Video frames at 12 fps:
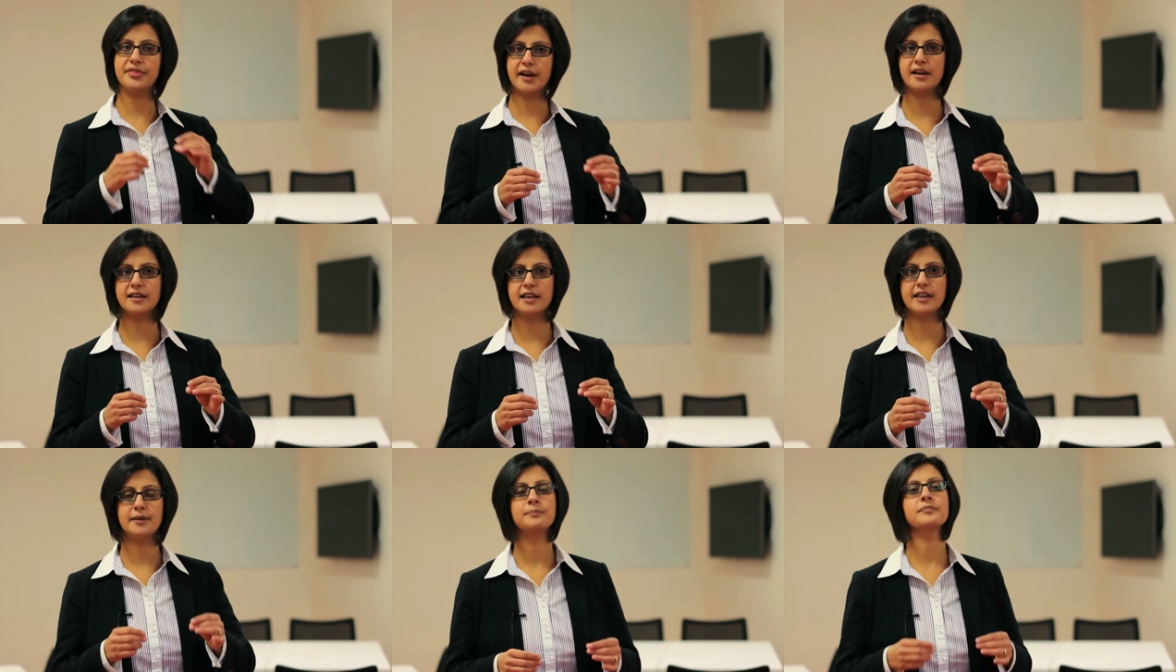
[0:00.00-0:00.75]

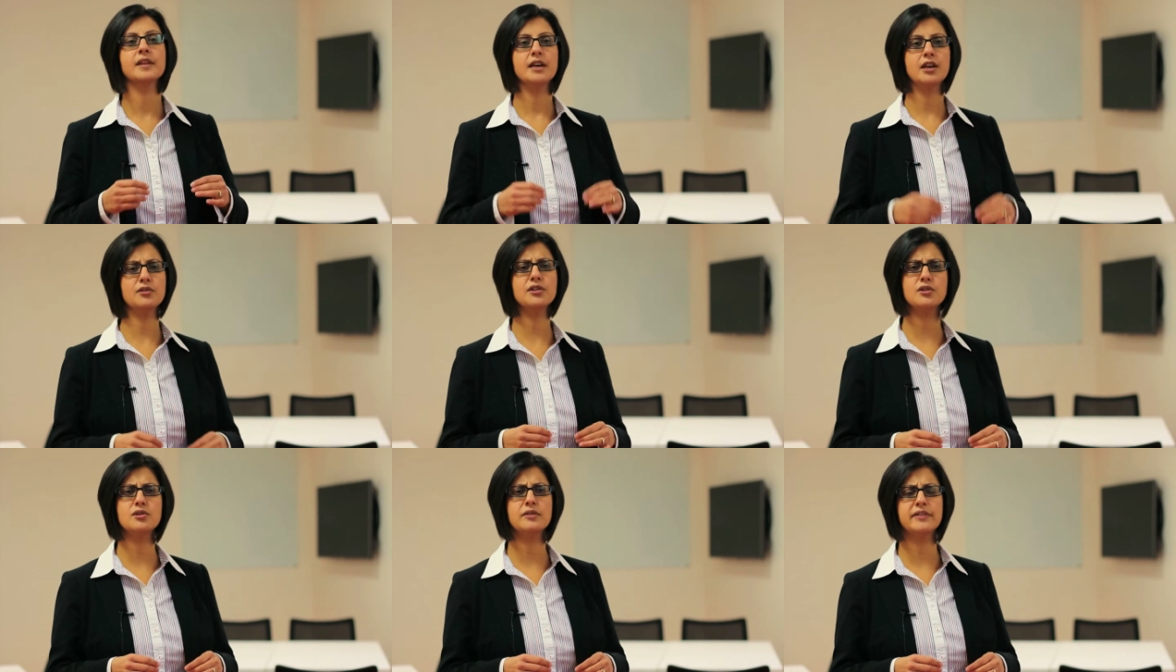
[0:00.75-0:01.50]
Thirdly, here
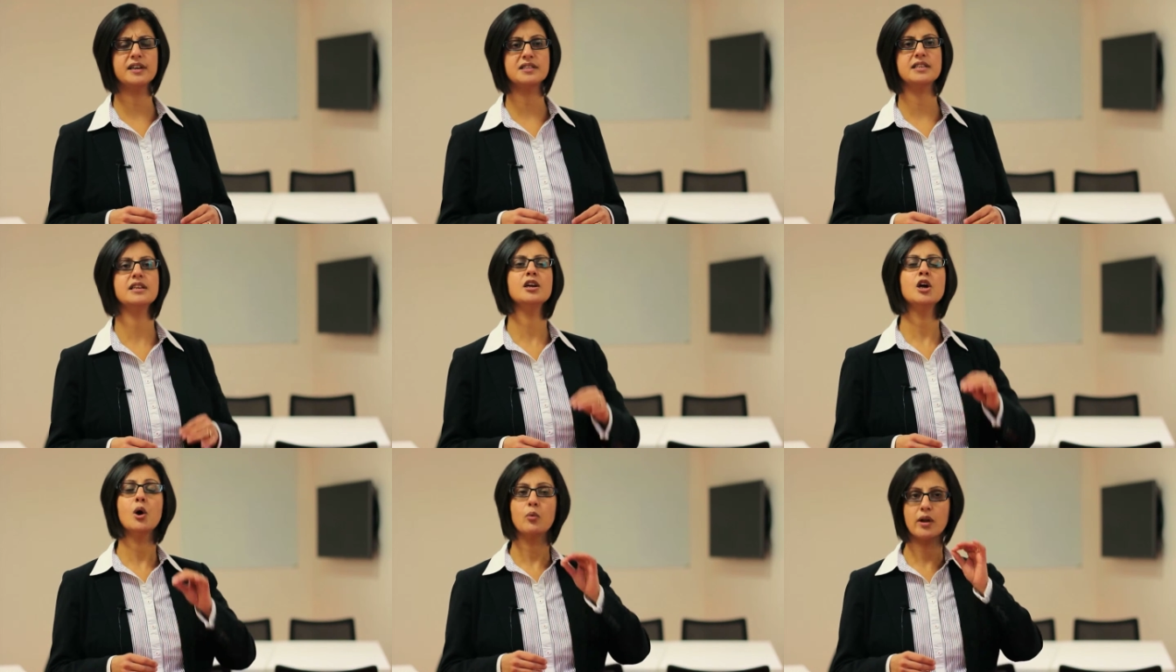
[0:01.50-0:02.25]
at the
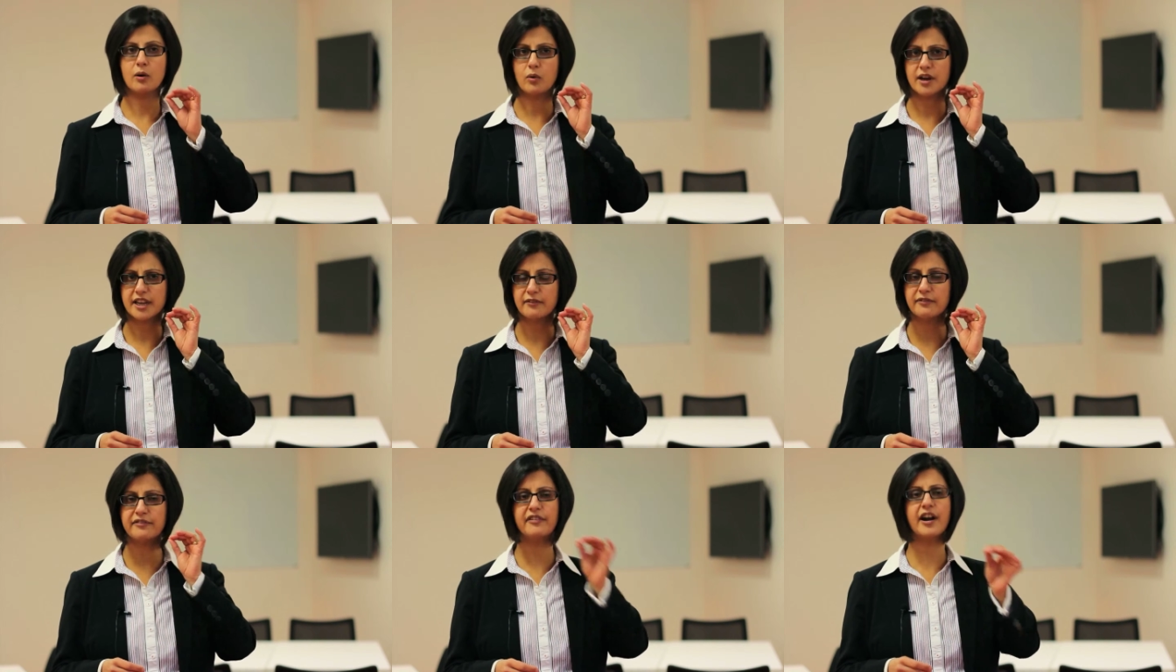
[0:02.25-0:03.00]
university, we are
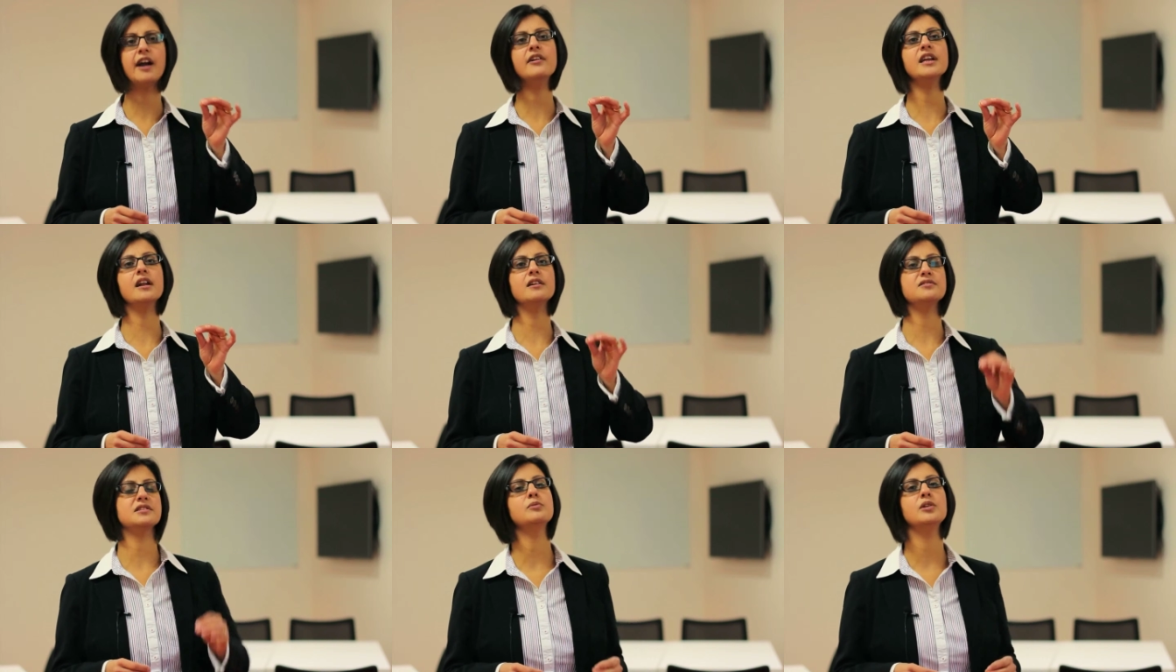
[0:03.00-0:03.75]
working very
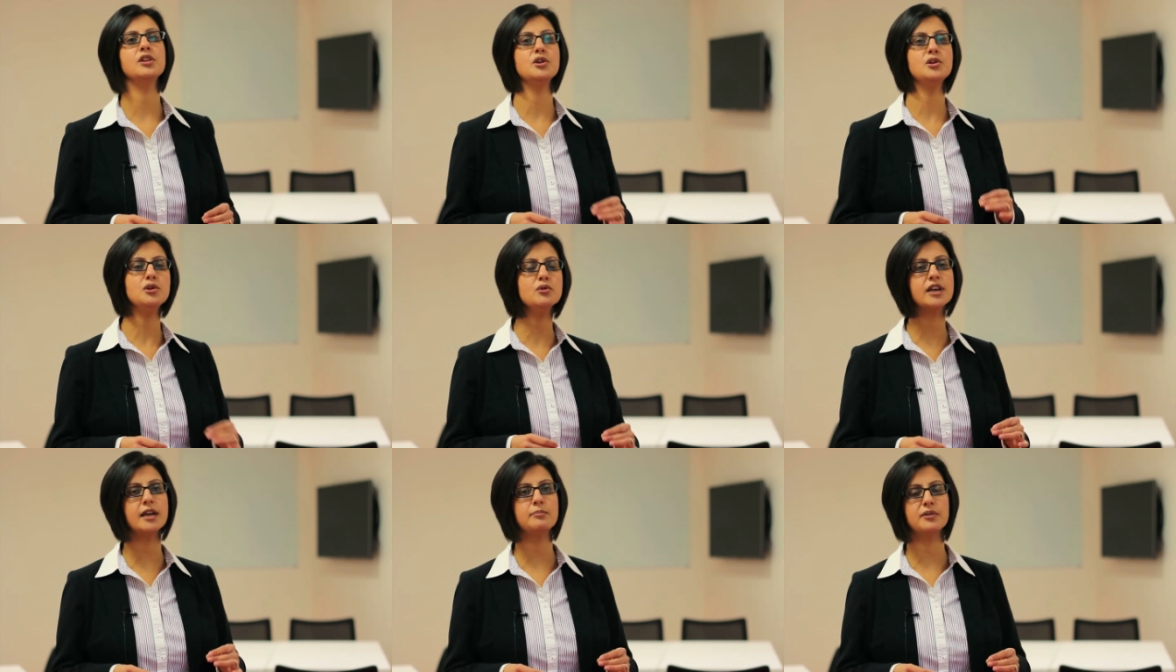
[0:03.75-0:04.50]
closely with the
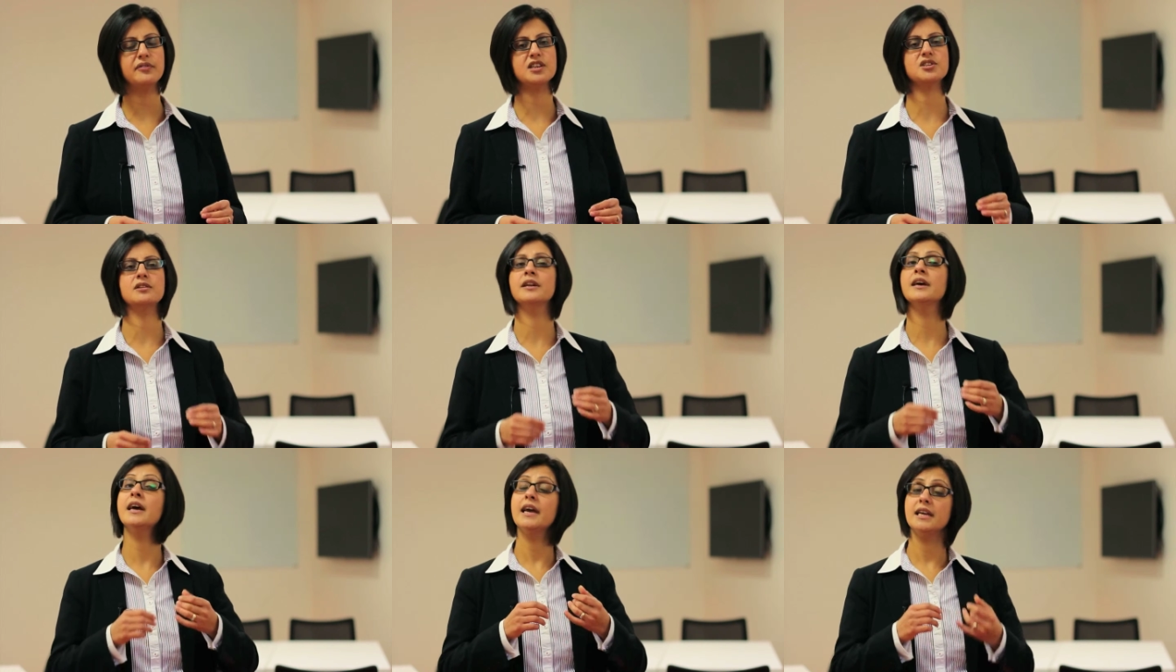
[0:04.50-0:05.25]
UK
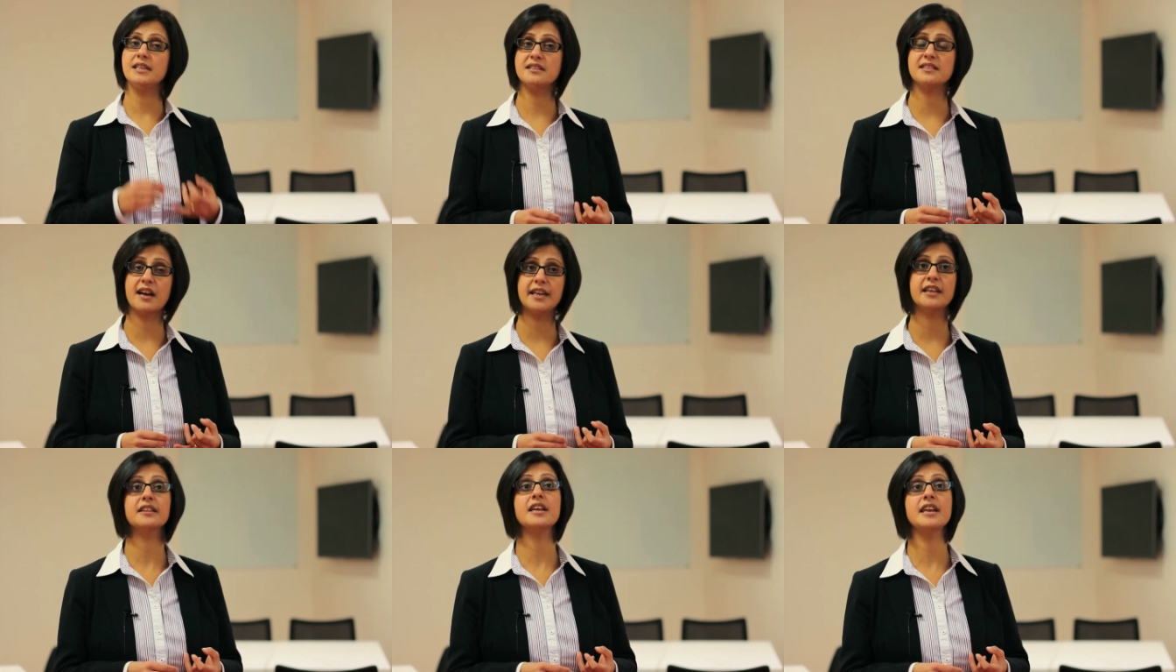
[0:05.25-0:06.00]
profession in
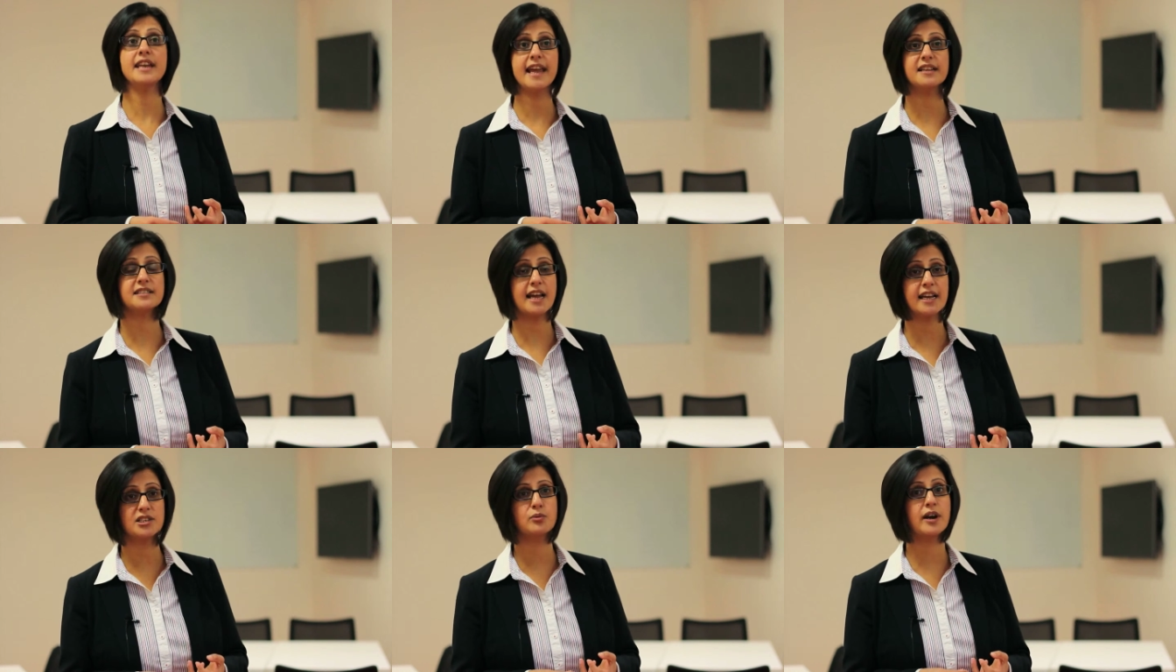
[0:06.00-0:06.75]
designing the next
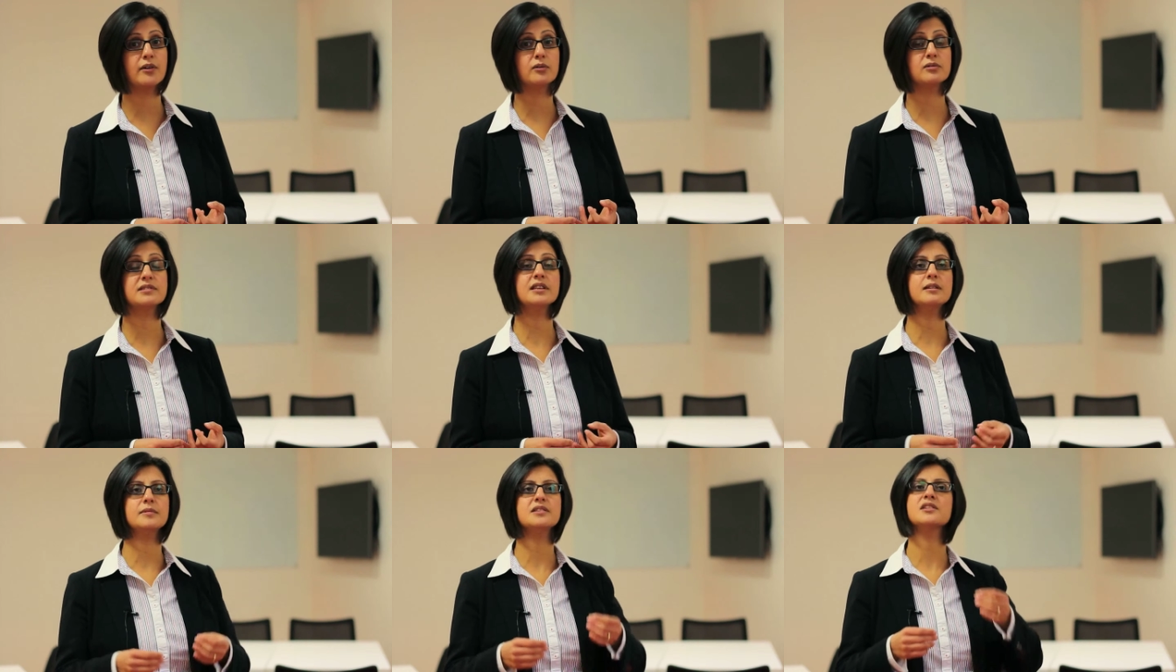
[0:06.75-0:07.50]
actuarial
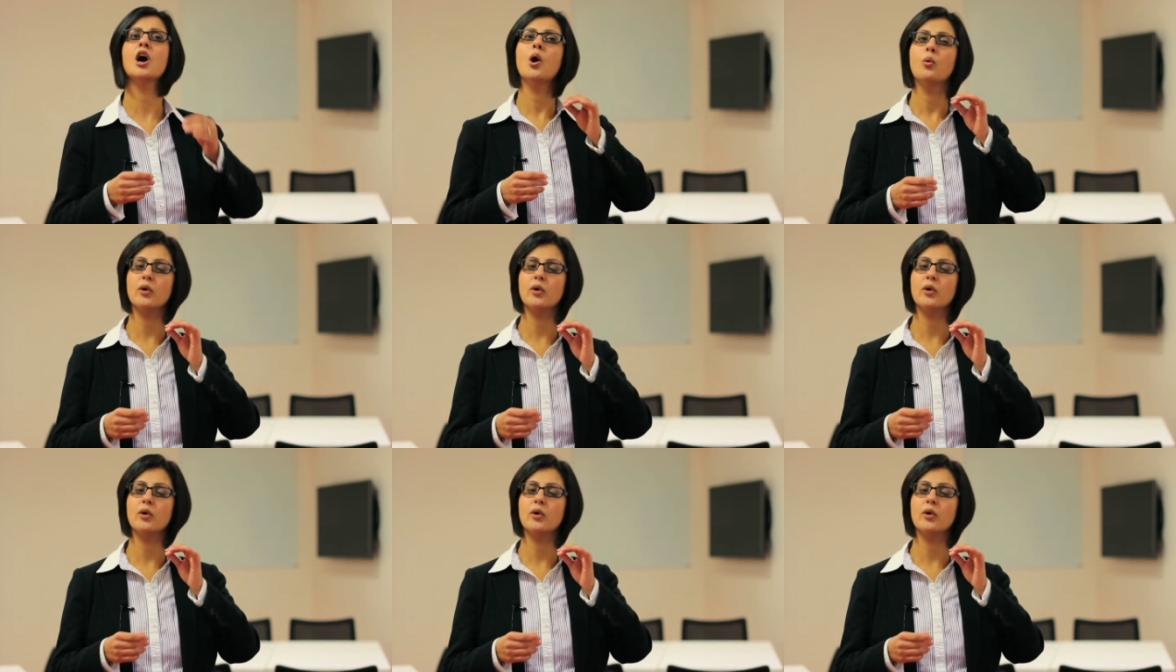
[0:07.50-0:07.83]
syllabus,